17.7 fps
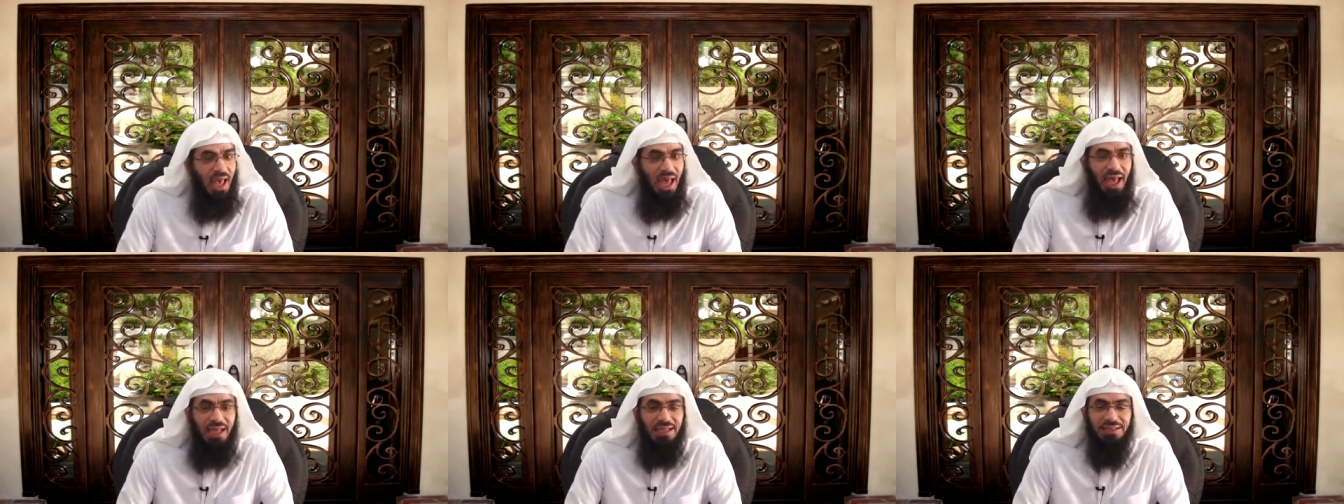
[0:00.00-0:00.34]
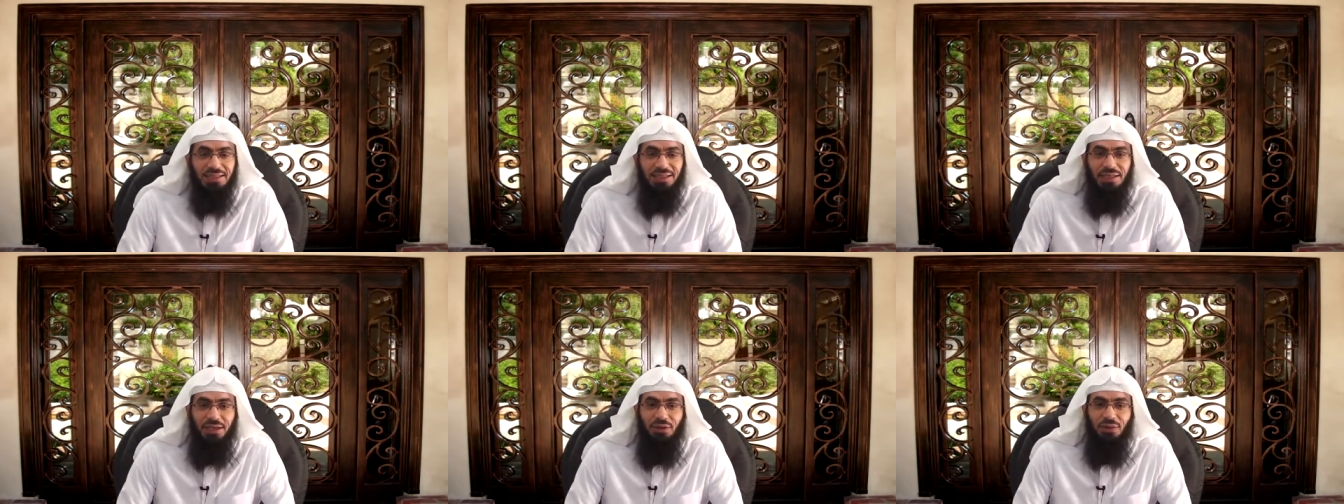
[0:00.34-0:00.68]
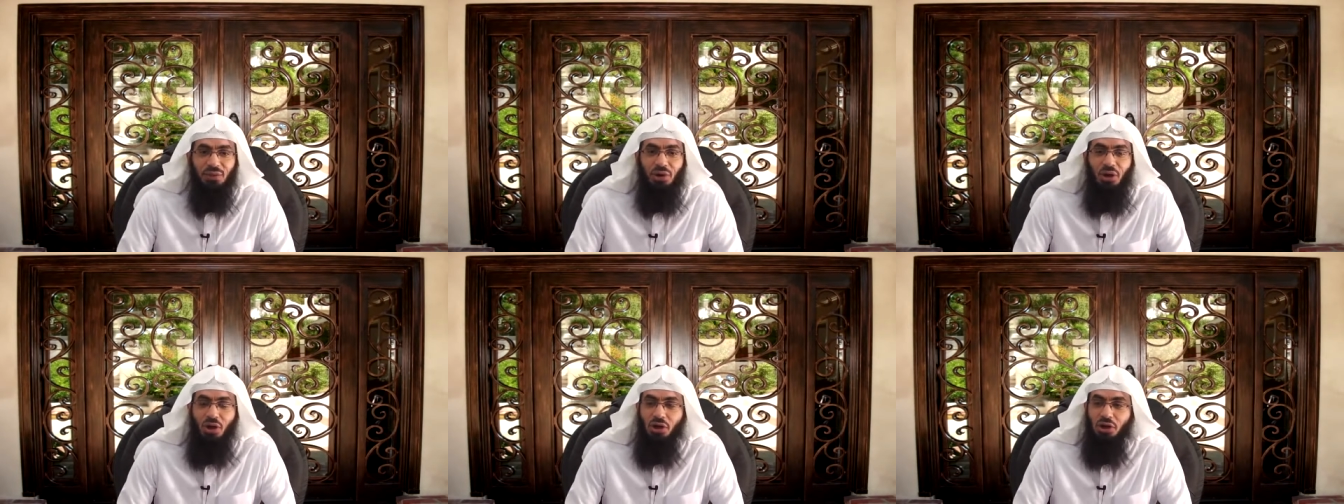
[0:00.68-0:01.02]
Hasn't he
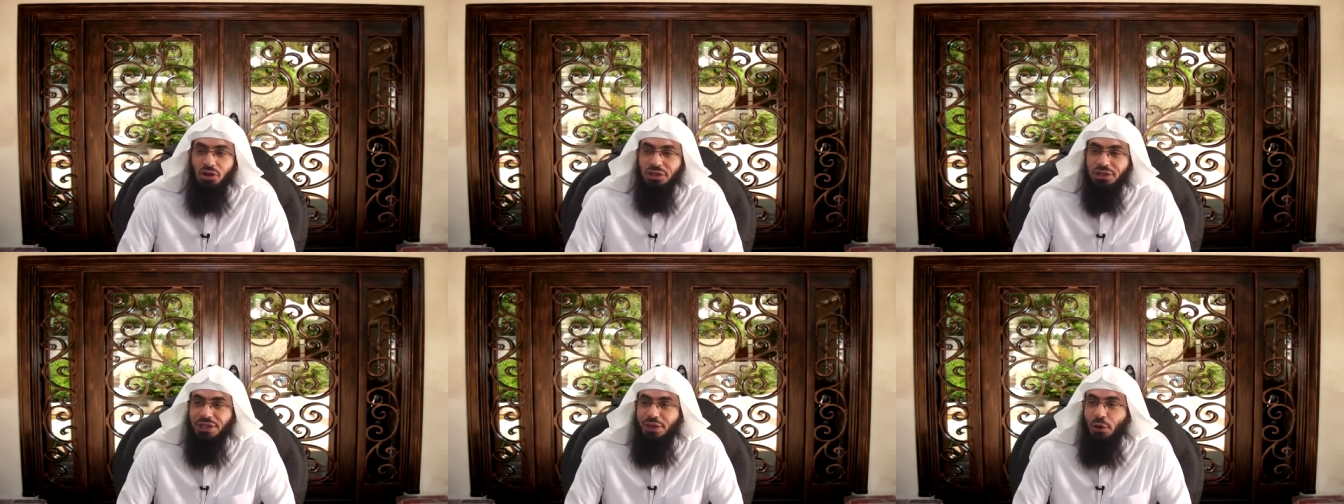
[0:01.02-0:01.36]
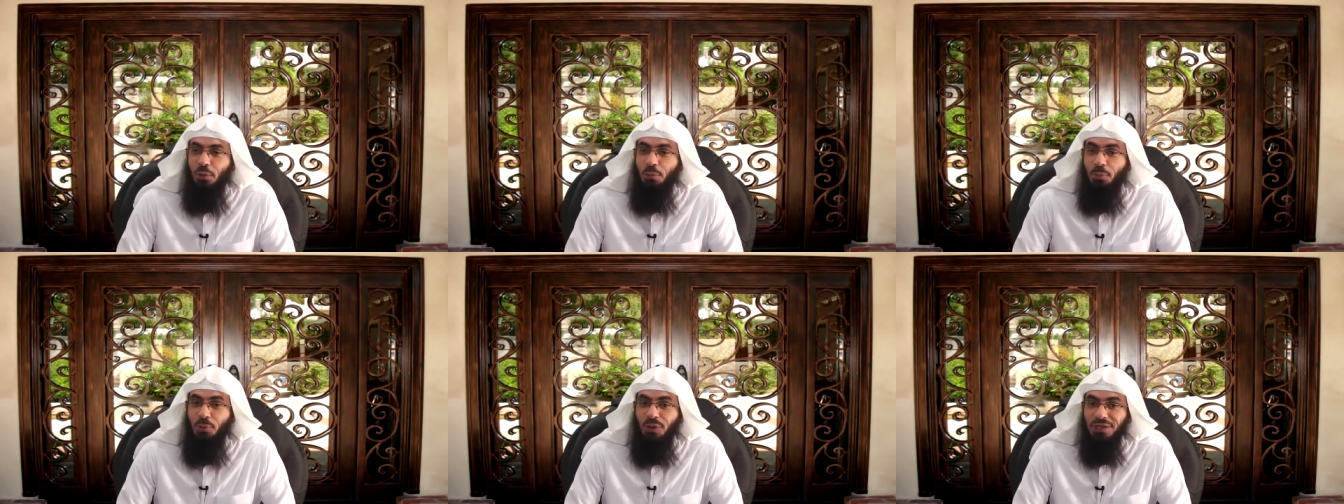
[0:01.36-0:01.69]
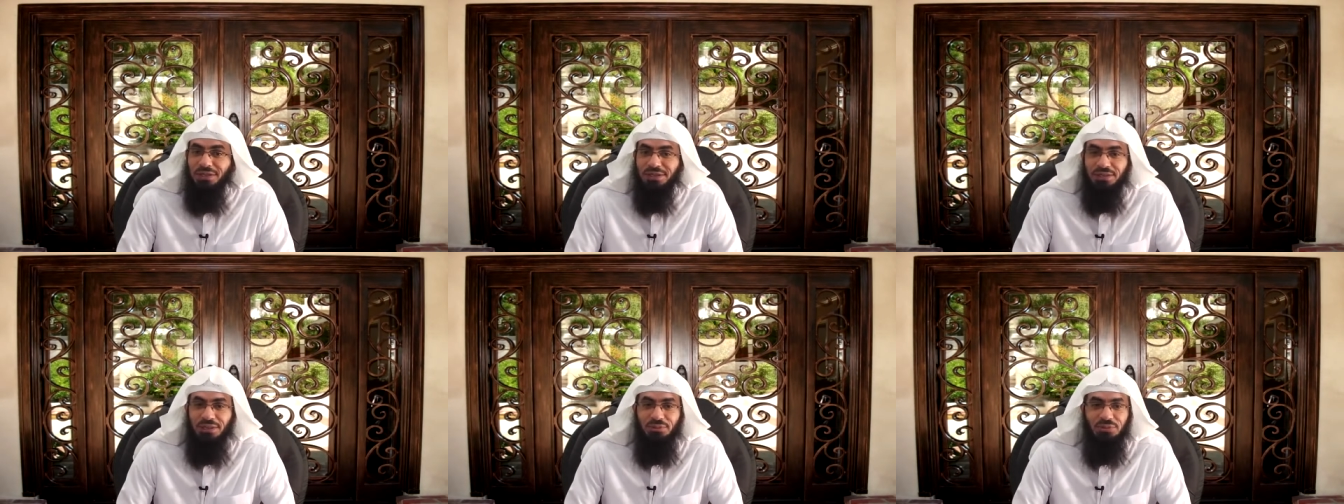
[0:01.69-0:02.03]
wronged and
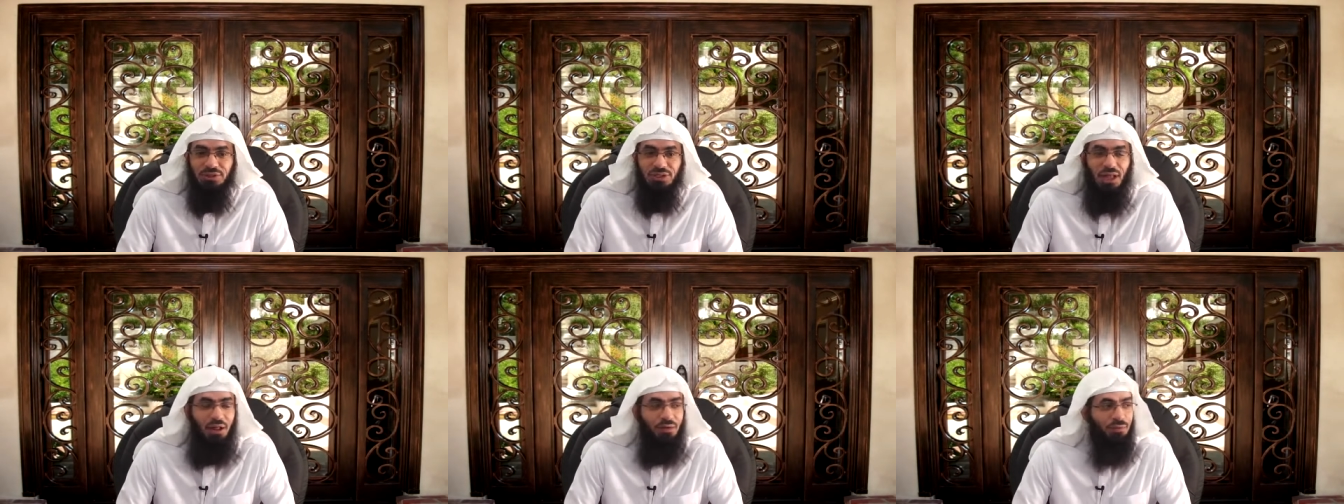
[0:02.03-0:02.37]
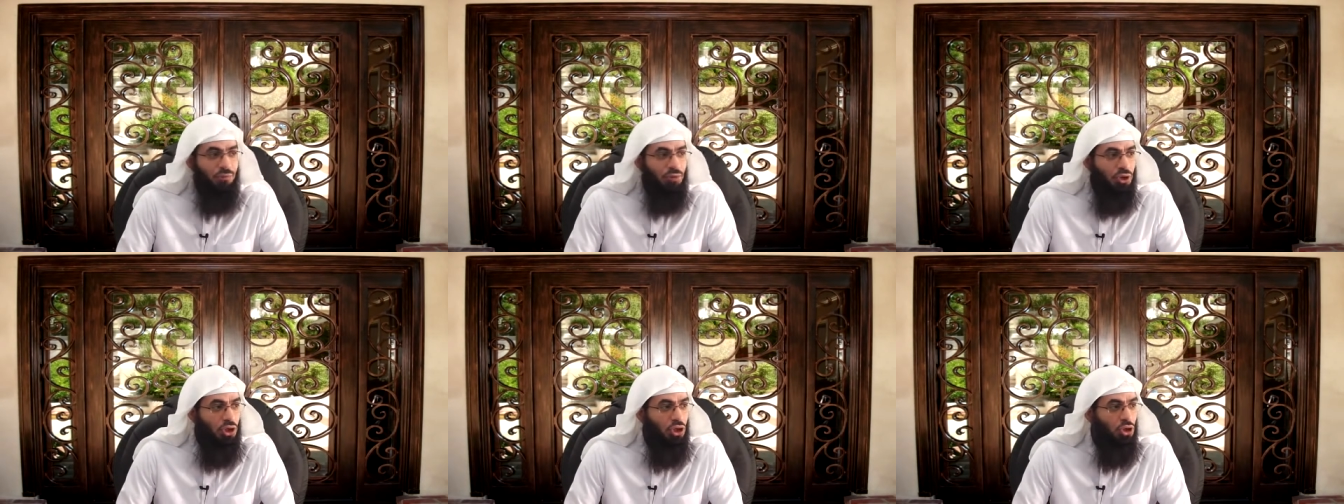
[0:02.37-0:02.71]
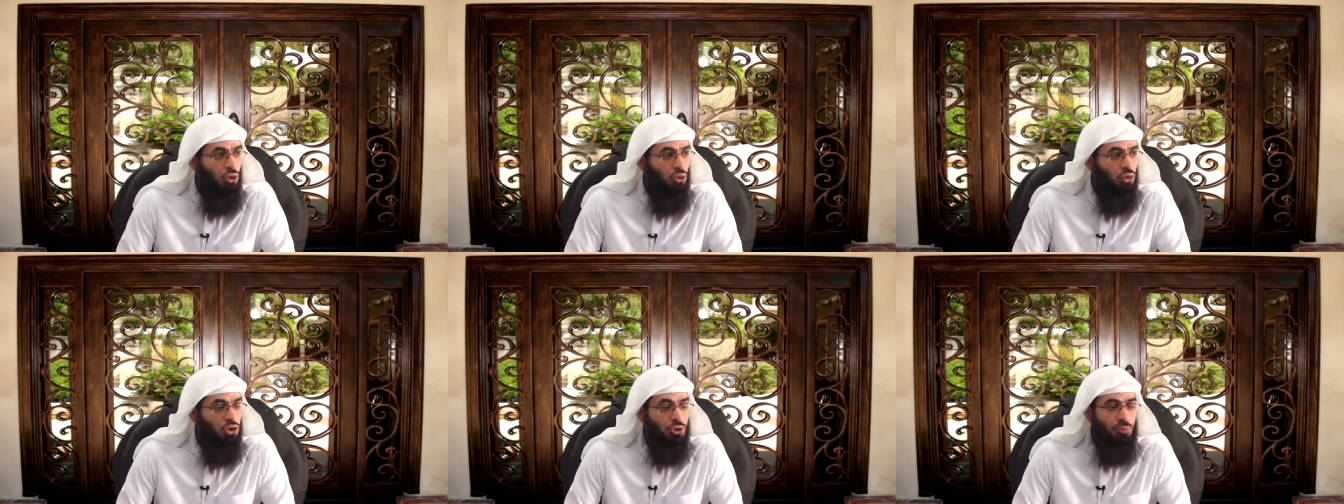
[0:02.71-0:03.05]
oppressed himself, he
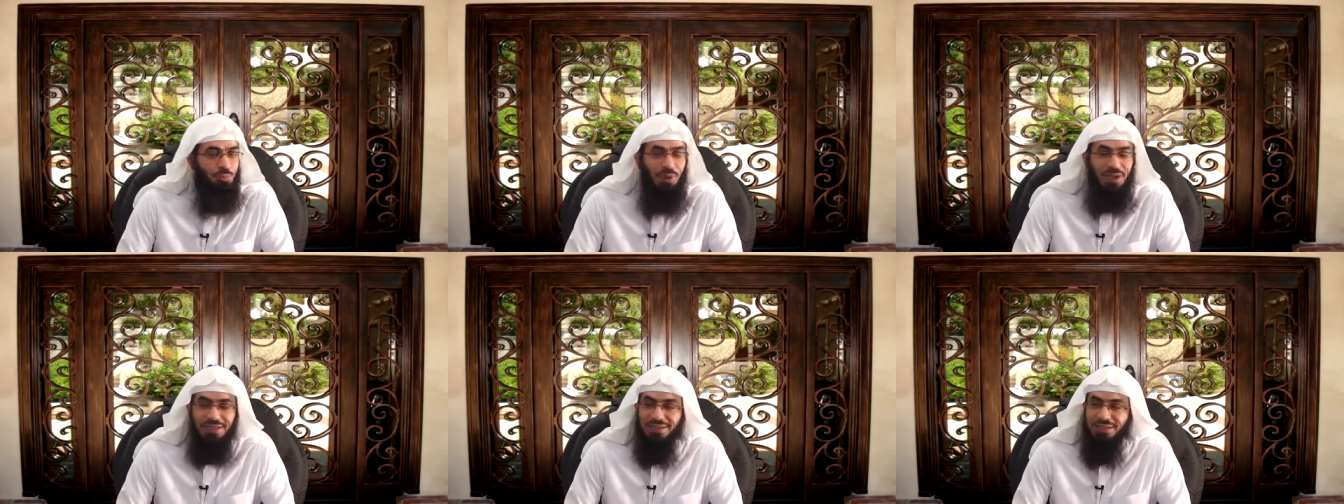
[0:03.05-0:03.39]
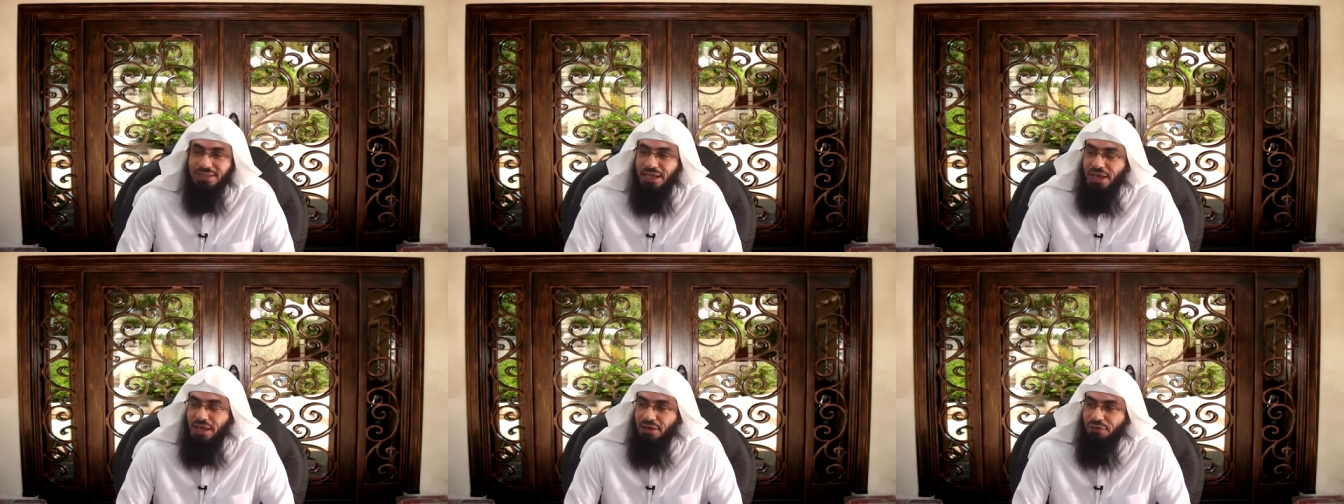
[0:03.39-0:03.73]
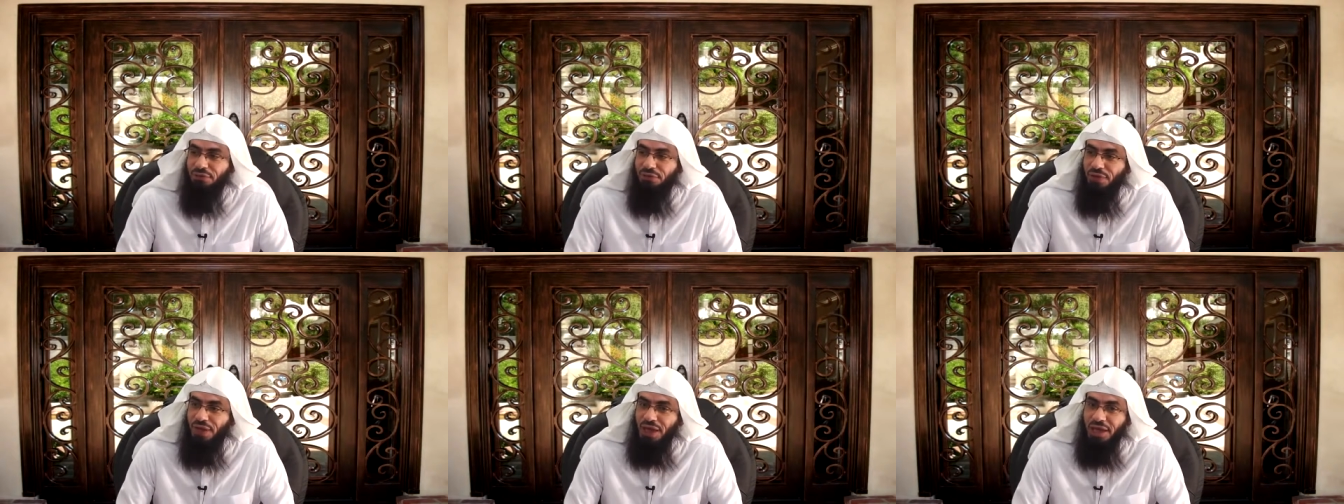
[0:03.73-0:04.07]
who spends it
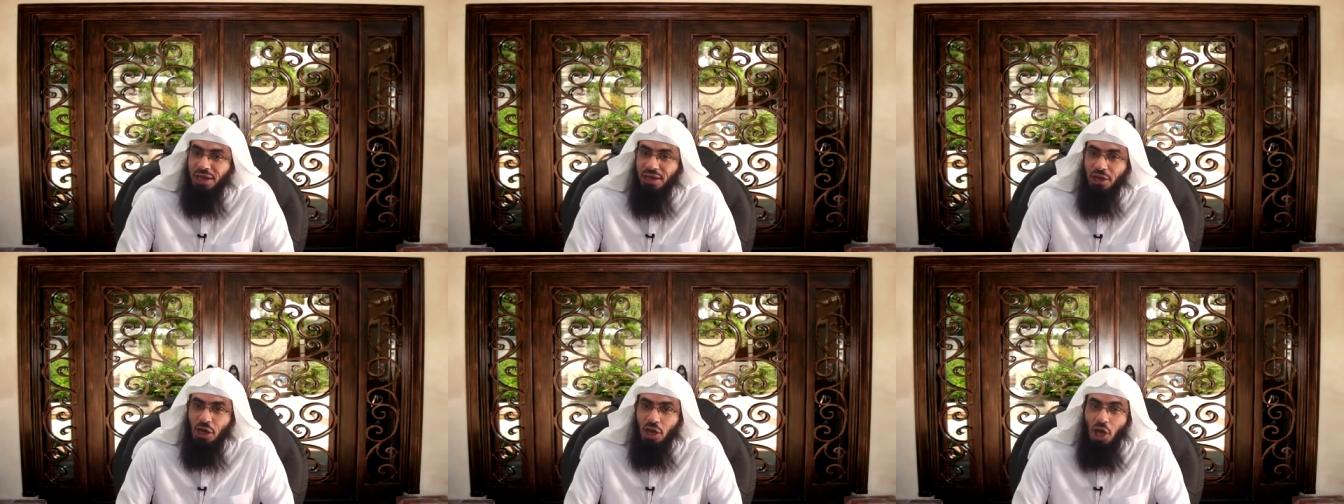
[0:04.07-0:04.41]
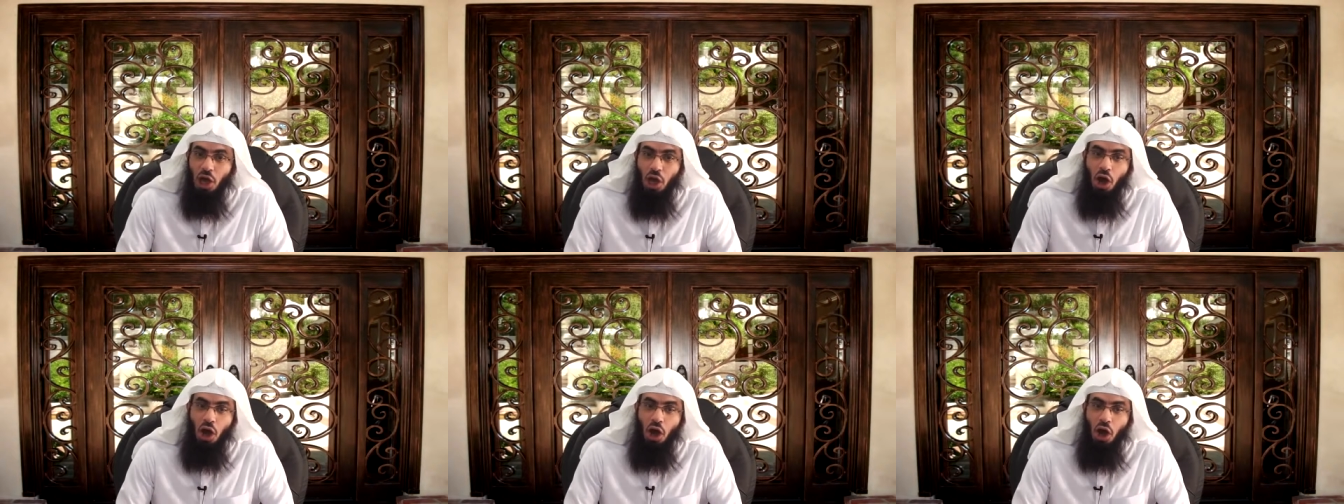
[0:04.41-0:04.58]
in vain